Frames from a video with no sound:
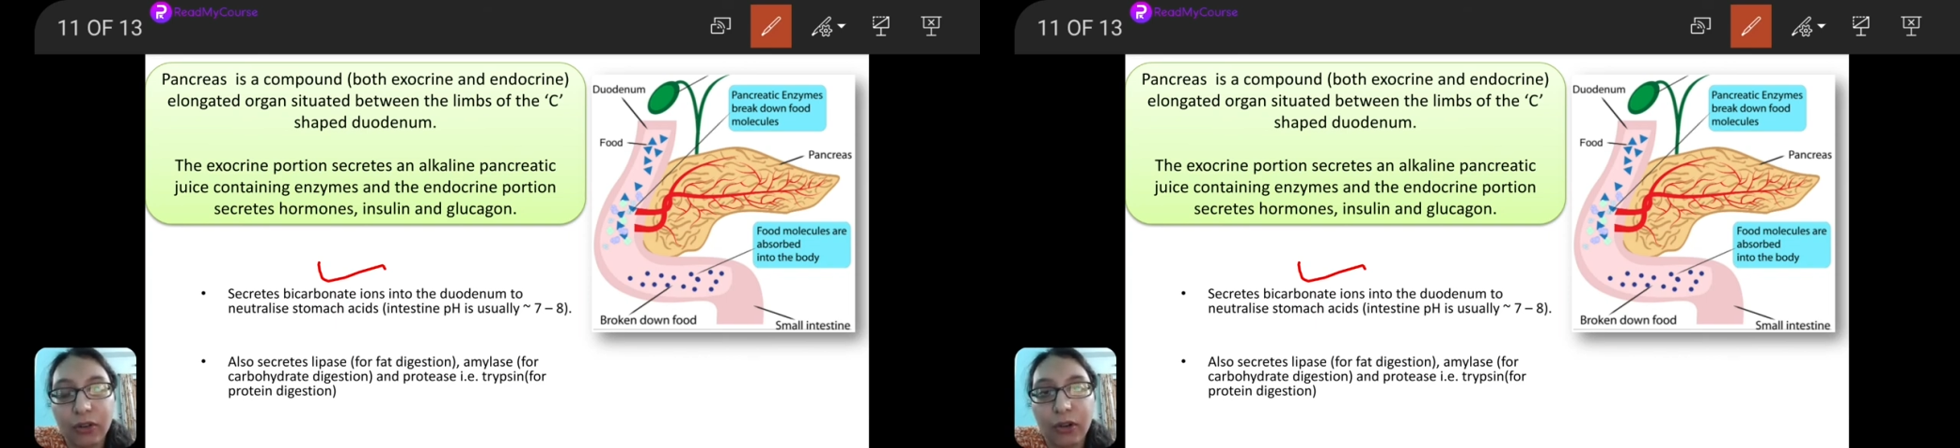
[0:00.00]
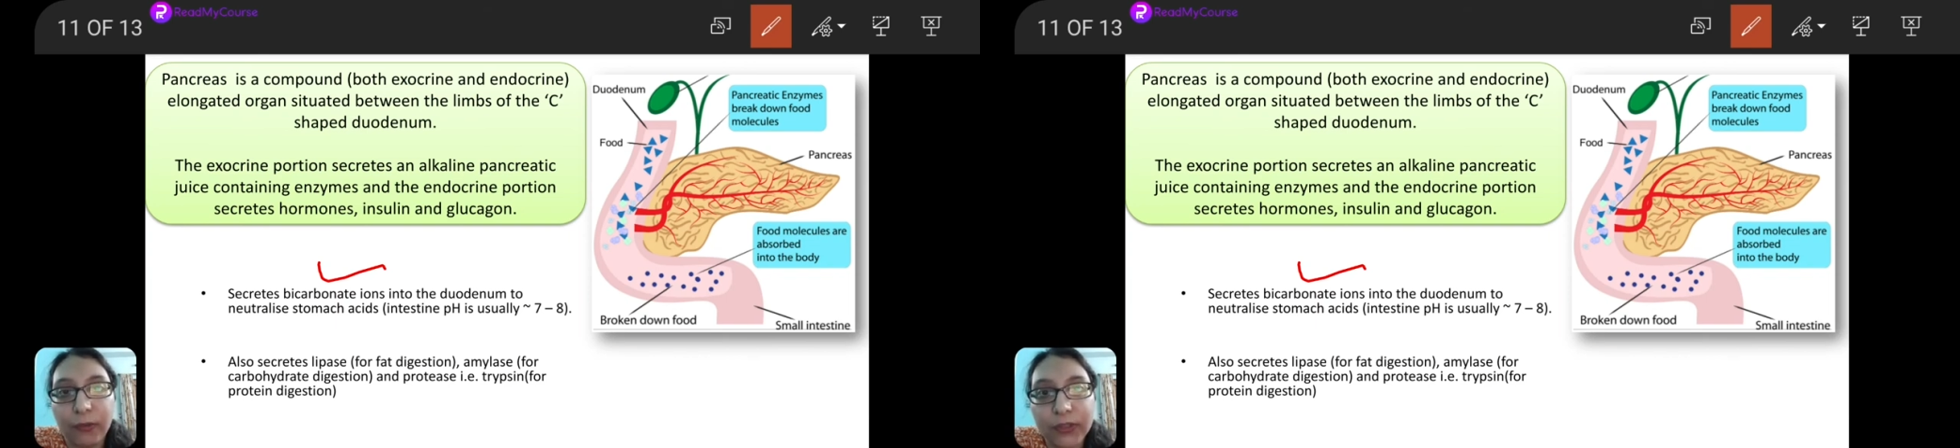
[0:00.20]

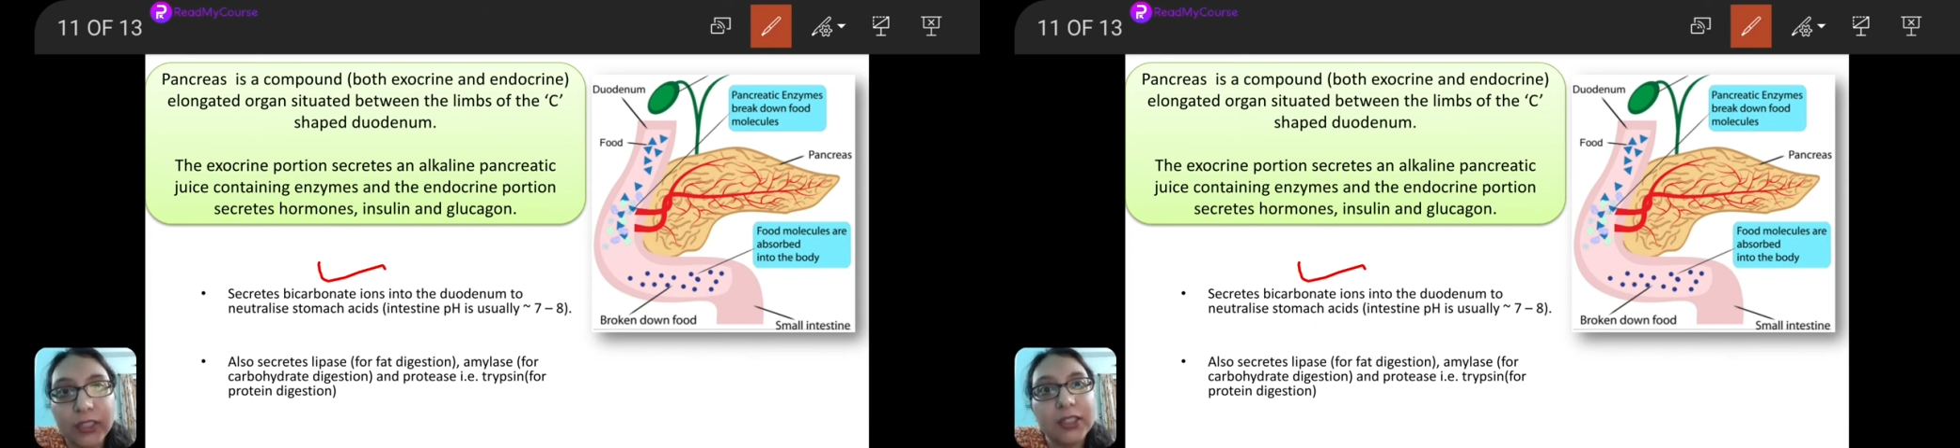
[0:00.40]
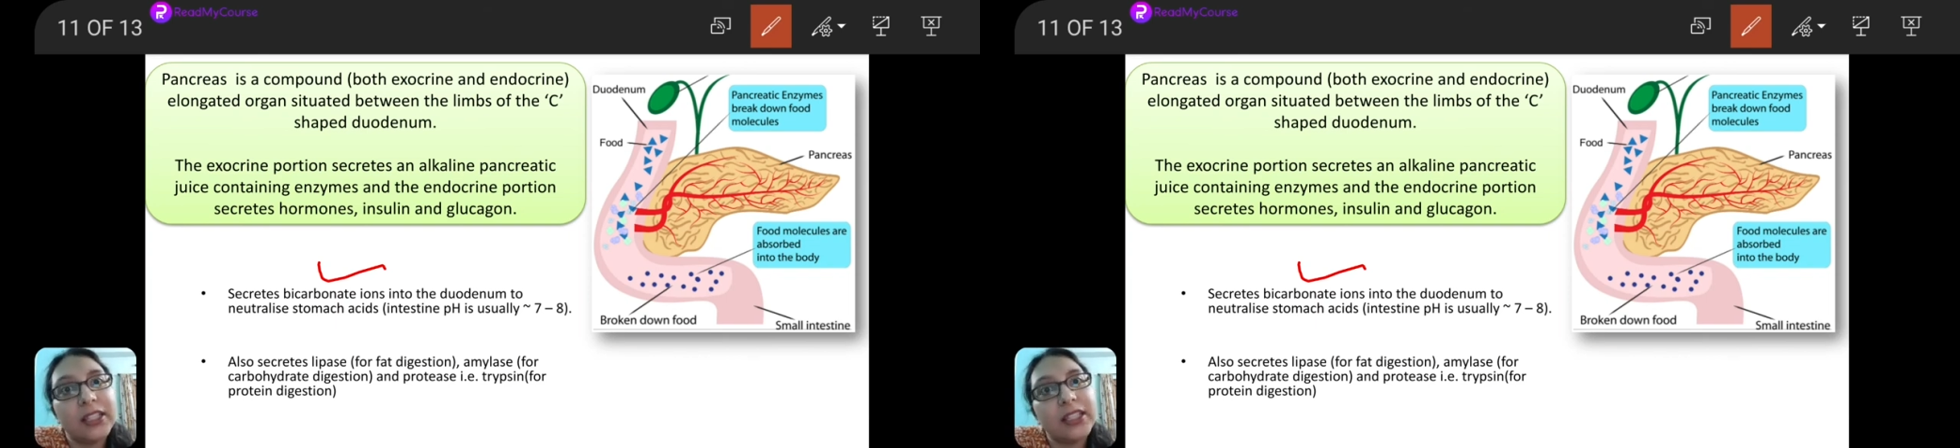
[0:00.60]
of
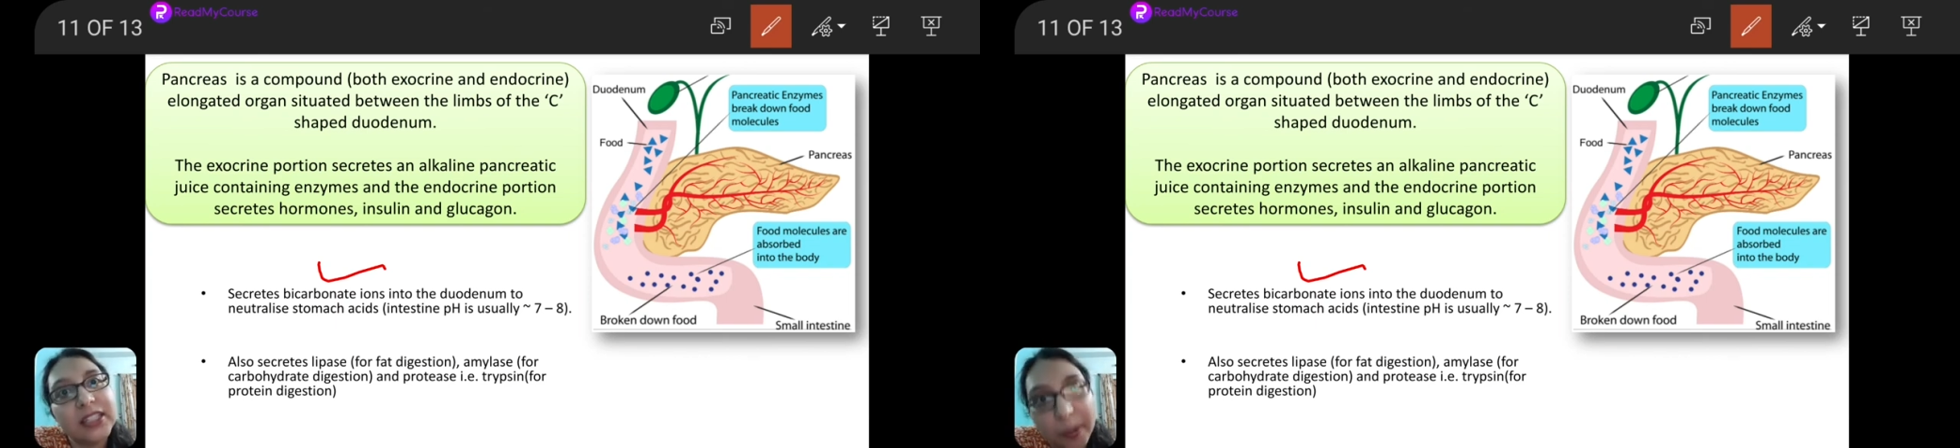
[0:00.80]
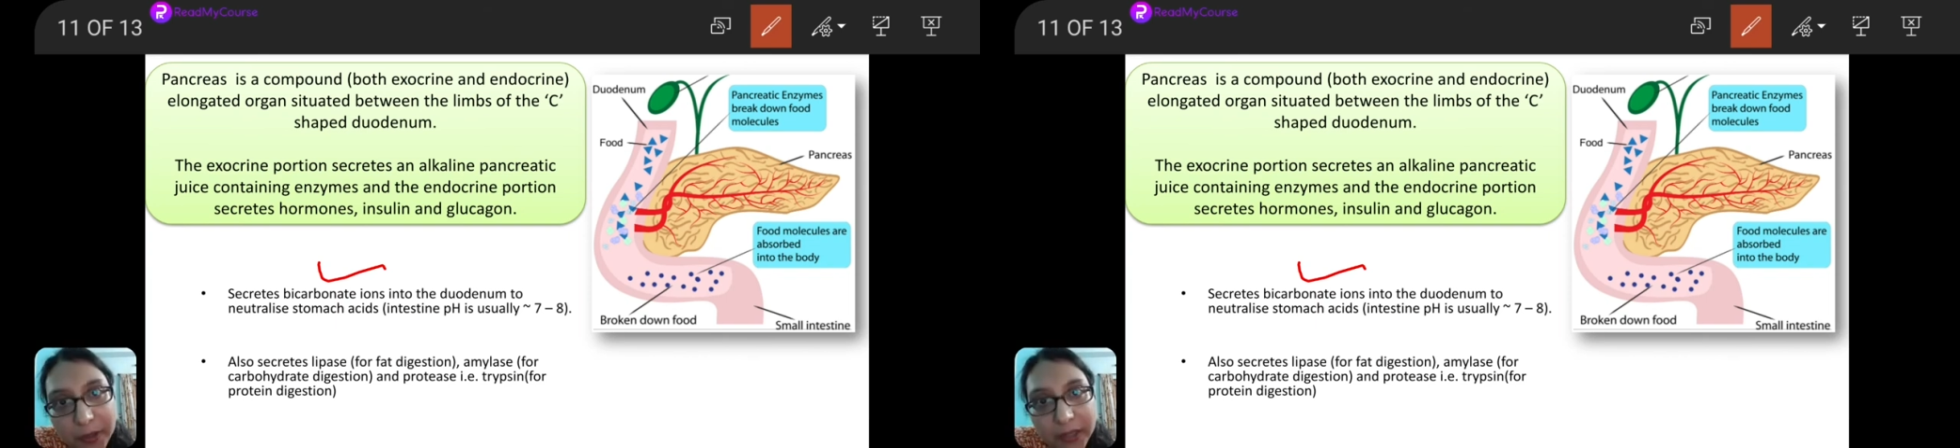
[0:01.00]
the
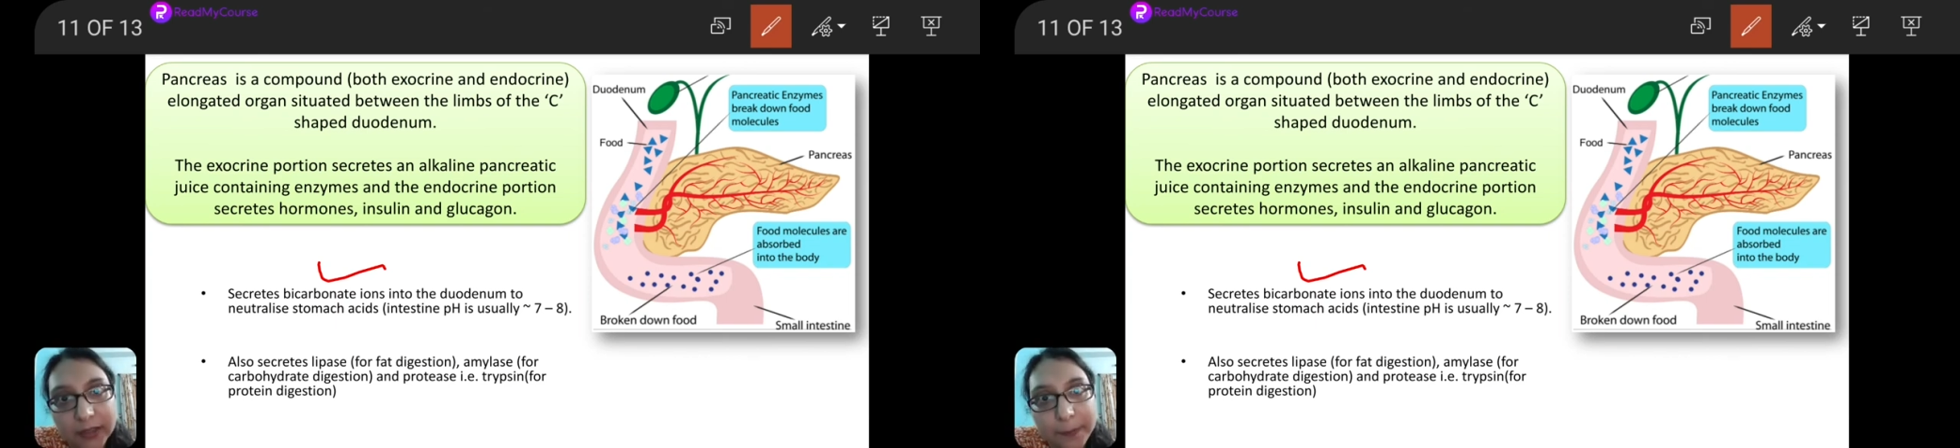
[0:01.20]
stomach.